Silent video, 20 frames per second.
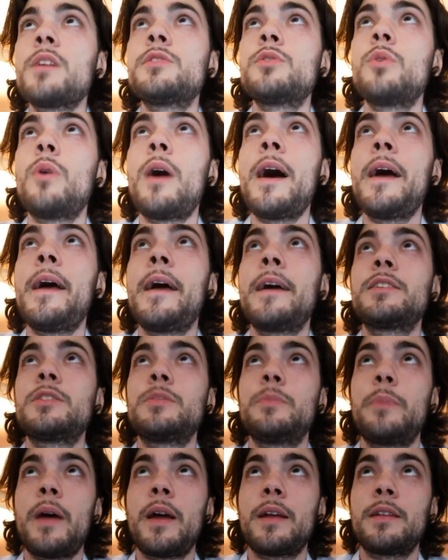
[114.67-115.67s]
So I
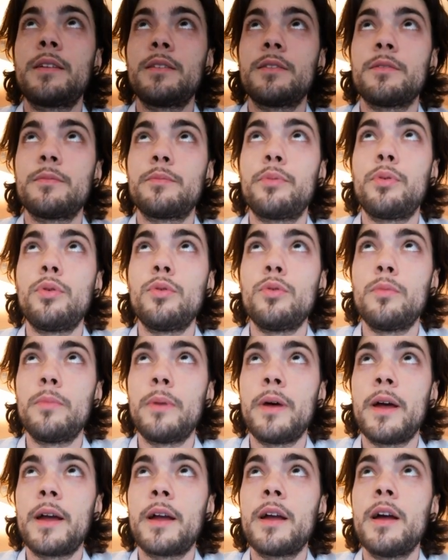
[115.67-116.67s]
expected a
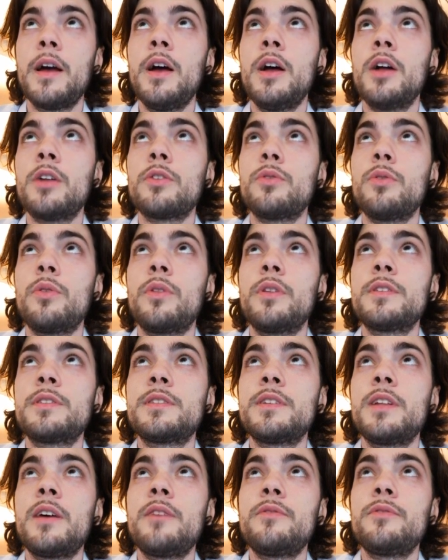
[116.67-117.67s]
pullback to
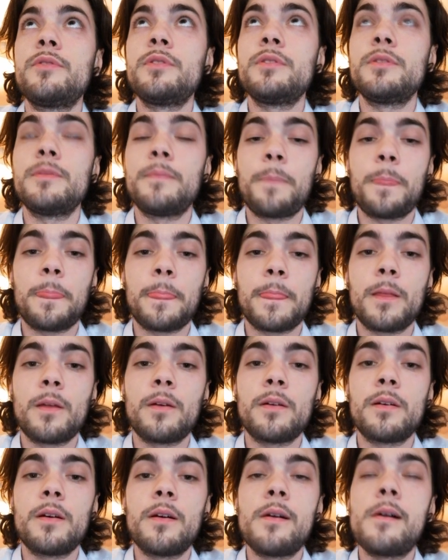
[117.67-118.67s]
this level
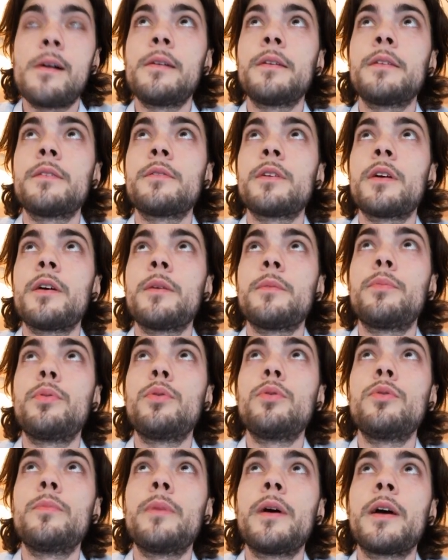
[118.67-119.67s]
and a
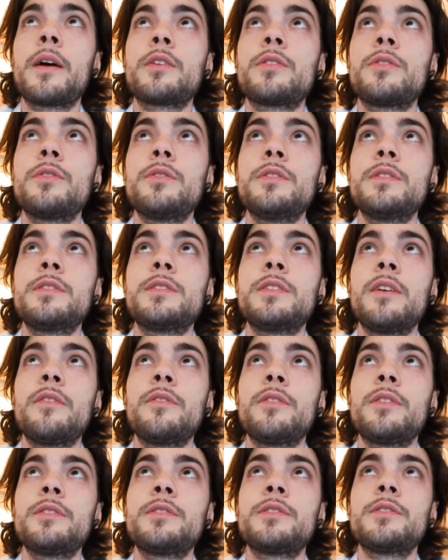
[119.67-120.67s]
pullback to this
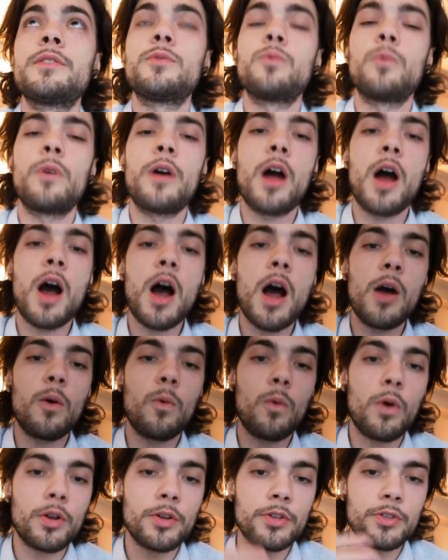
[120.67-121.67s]
level. This is where I
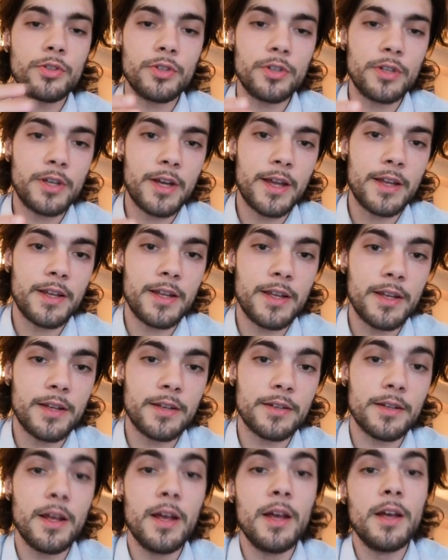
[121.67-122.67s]
wanted to get
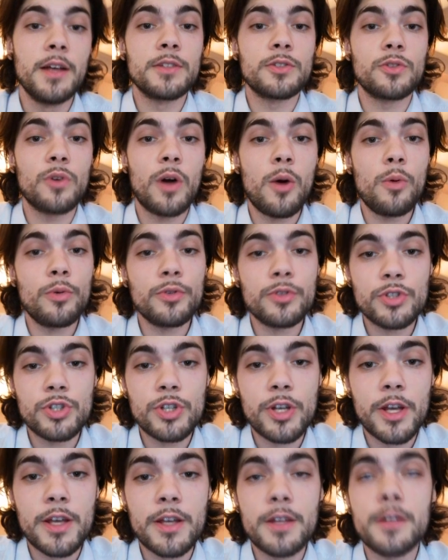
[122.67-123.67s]
in. So I was
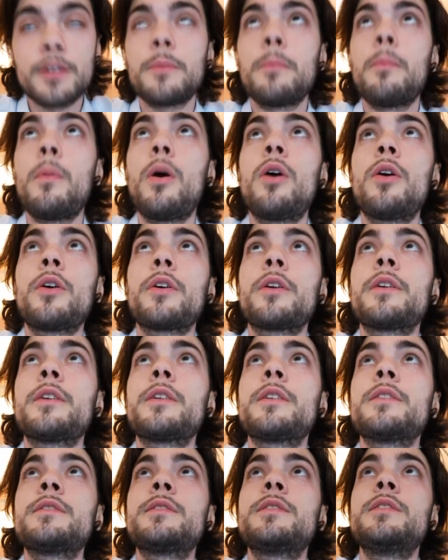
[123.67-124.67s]
checking the
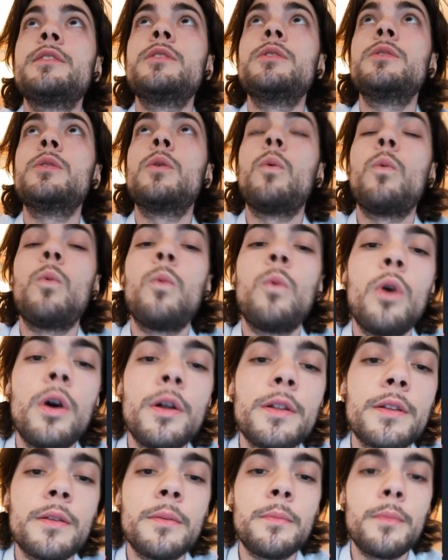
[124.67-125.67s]
market and see
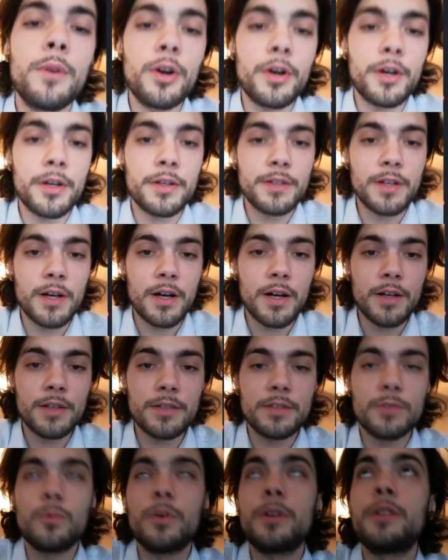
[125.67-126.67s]
what the market
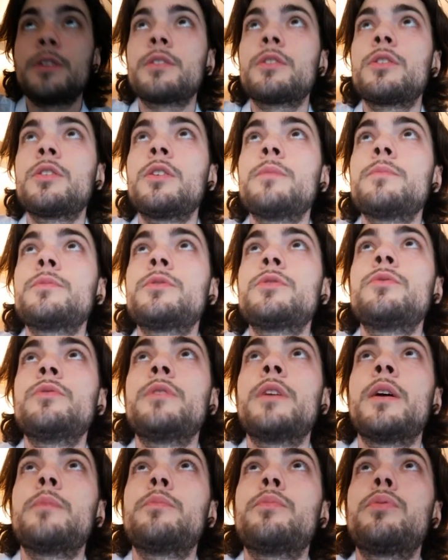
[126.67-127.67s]
does when it comes to
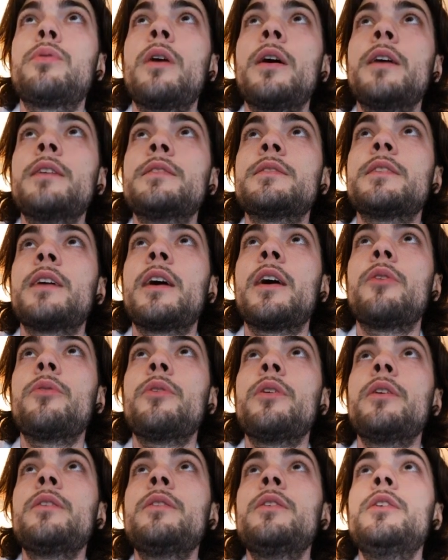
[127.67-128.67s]
that price
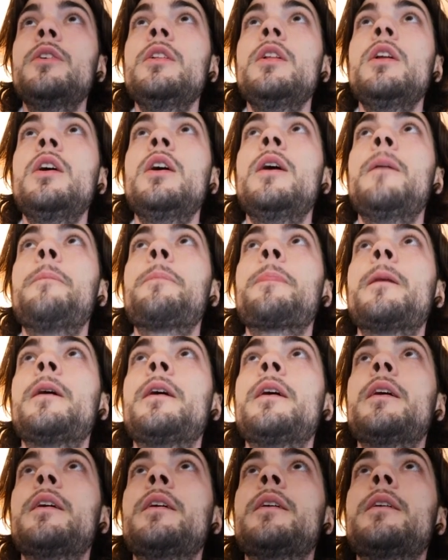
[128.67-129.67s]
area.
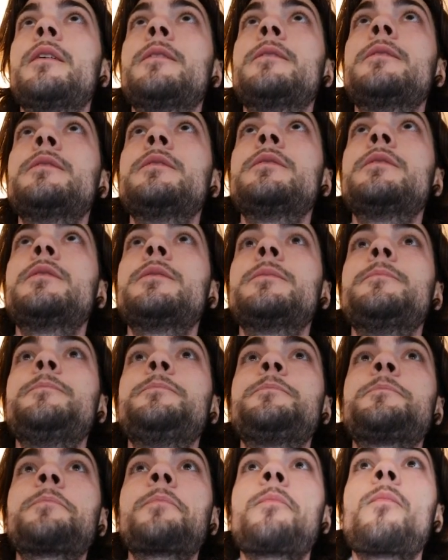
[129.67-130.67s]
And
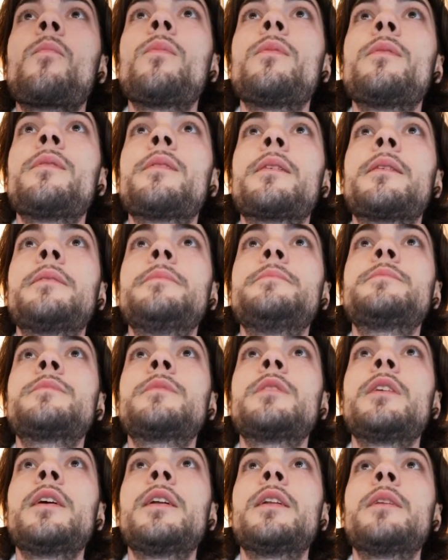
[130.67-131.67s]

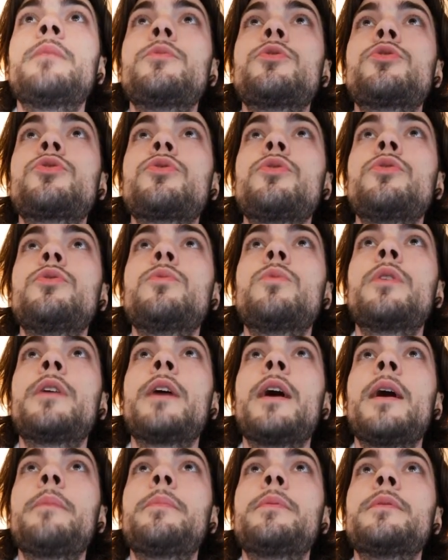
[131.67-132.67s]
yeah, let me show you what
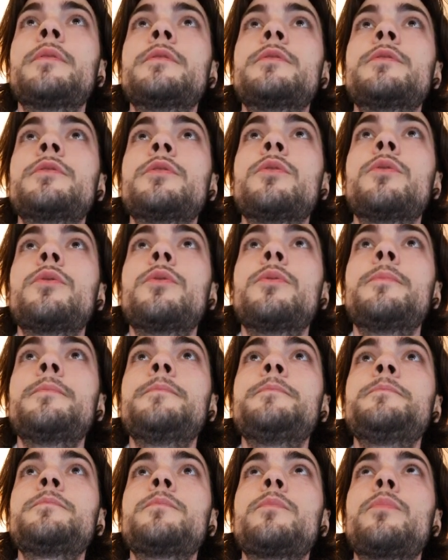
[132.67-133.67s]
happened. So
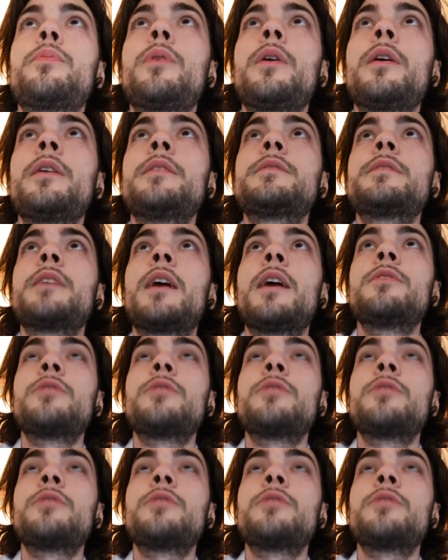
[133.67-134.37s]
price,